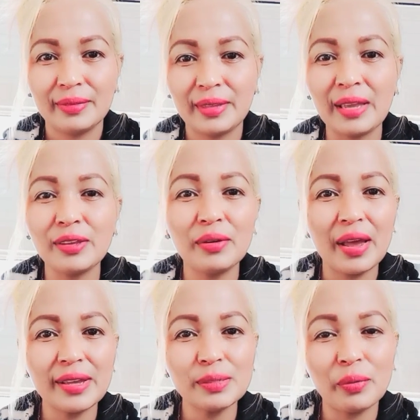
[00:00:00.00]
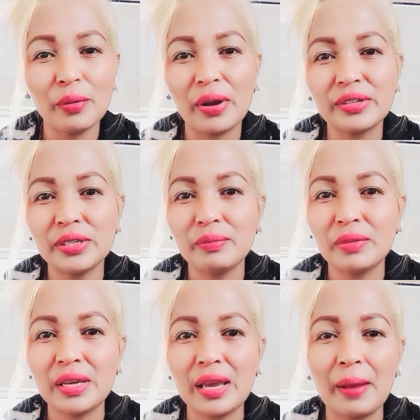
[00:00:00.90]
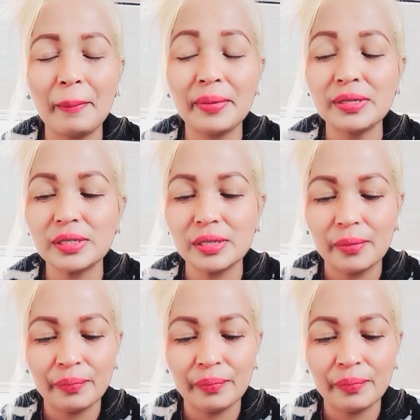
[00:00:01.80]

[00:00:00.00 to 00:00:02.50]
Thank you guys for watching me, and please